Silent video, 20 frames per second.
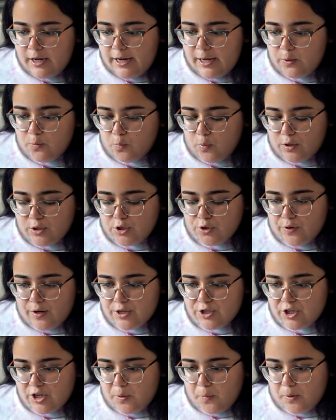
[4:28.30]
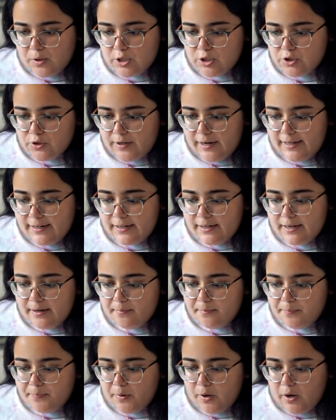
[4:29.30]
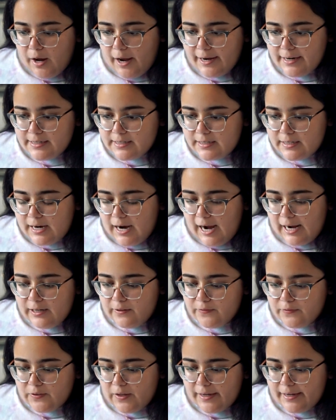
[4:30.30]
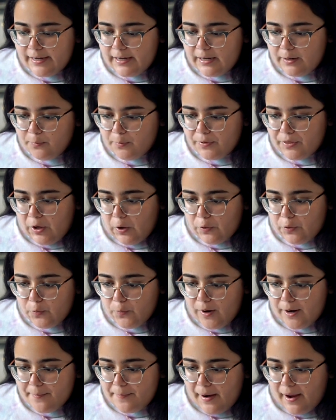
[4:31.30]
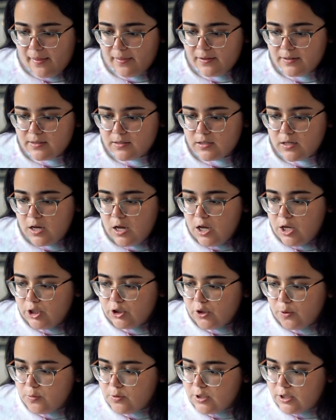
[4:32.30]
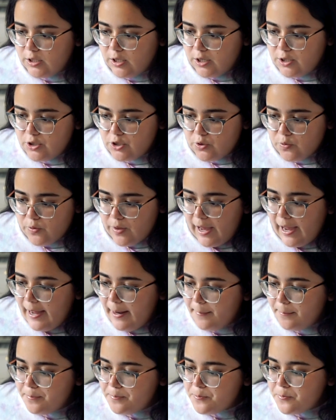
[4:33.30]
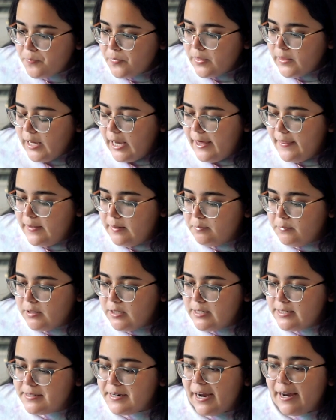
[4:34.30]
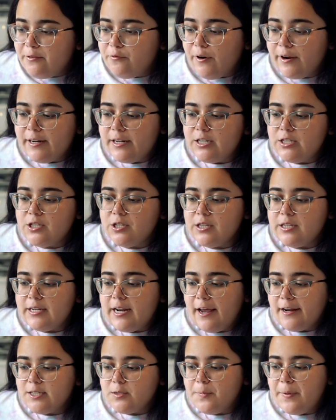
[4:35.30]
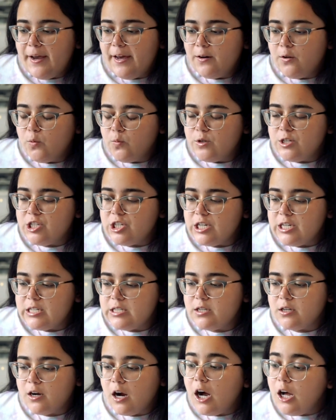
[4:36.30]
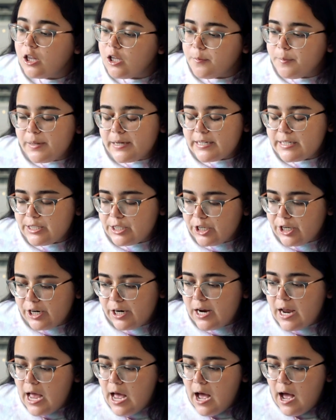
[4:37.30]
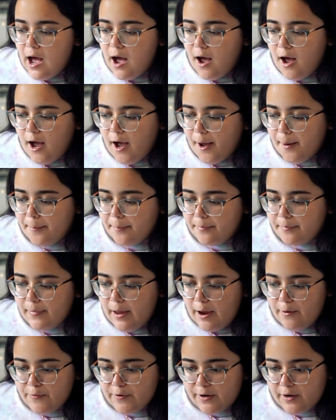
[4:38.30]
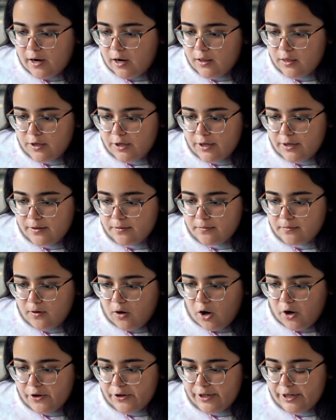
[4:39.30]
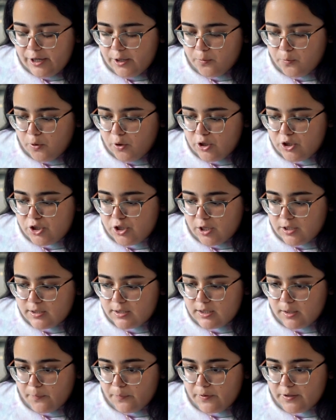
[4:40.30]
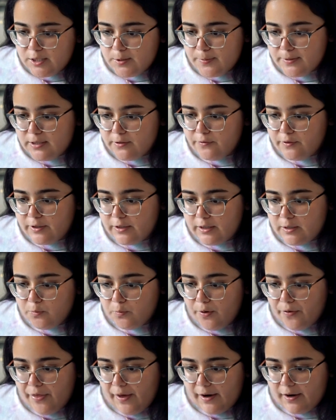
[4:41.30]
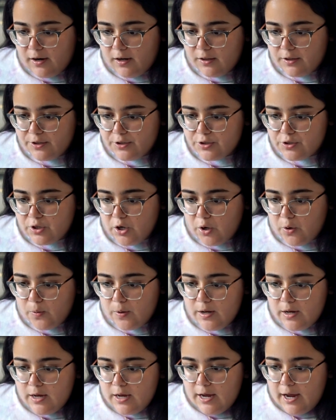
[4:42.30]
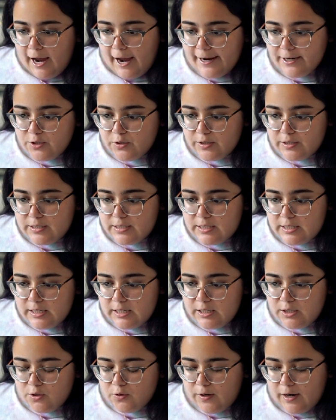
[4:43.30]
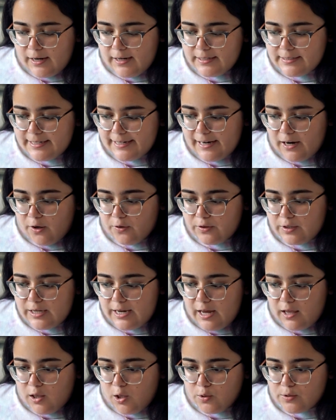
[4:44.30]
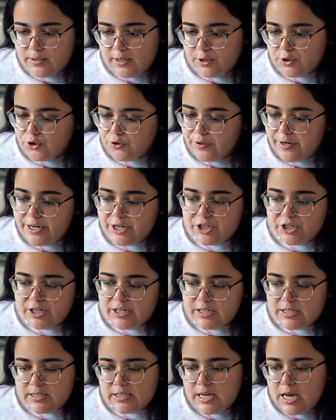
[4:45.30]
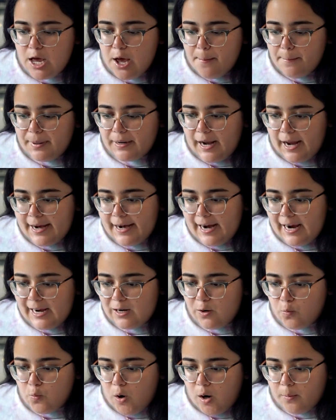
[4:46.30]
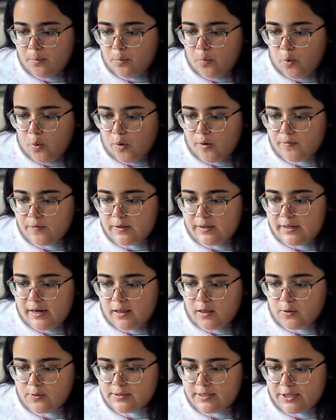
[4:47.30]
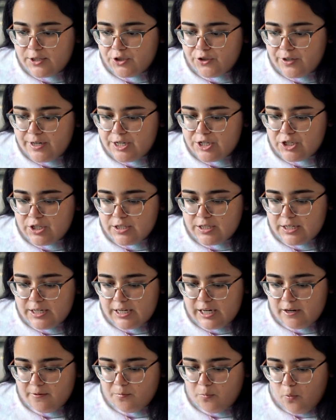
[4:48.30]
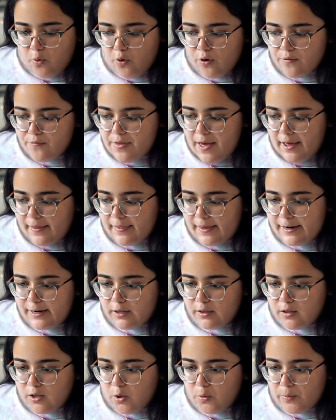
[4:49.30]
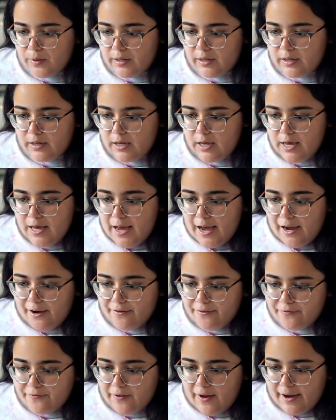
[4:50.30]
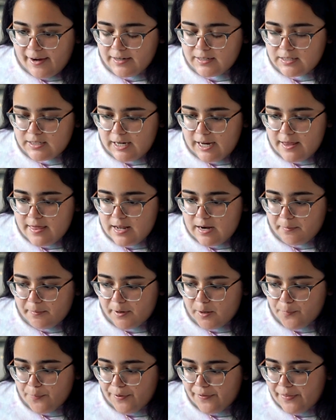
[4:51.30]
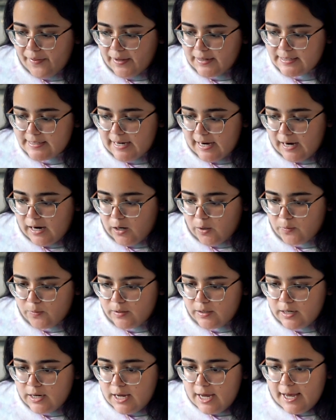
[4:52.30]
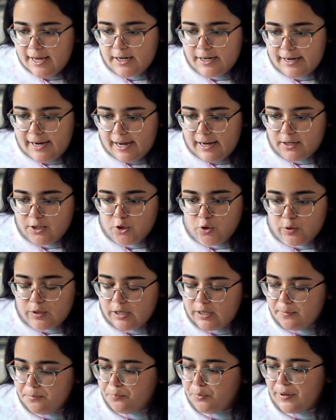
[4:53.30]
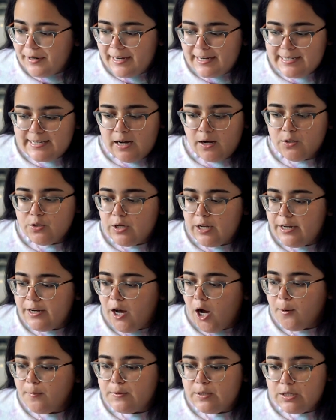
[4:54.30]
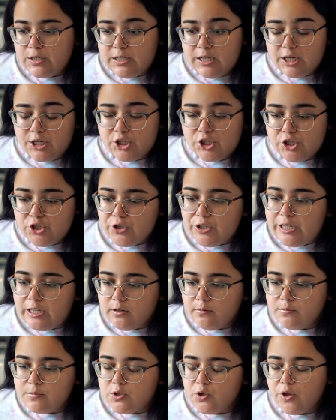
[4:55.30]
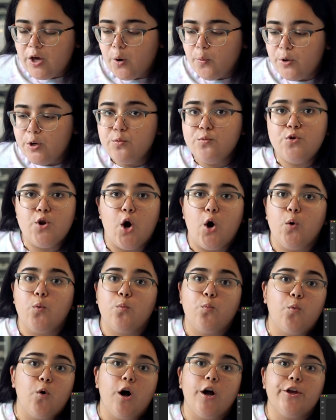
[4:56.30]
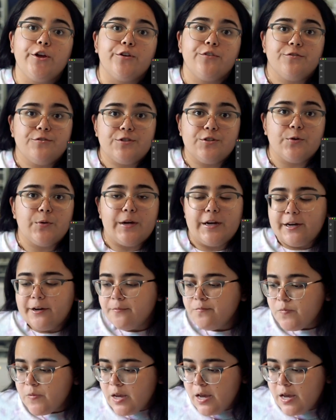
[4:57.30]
in what direction I want to start editing, but I kind of like it without the white balance. So I'm just going to undo that. And then I'm going to dive right into the next panel, which is the color mixer. Every color on here will adjust something specifically with that color. So as you can see, you kind of take out the yellow saturations, but I kind of want more of the yellow saturation. It's going to give more of that glowy effect. And then I'm going to bring that down. And again, you can bring it down and up to the extreme so that way you know what you're doing.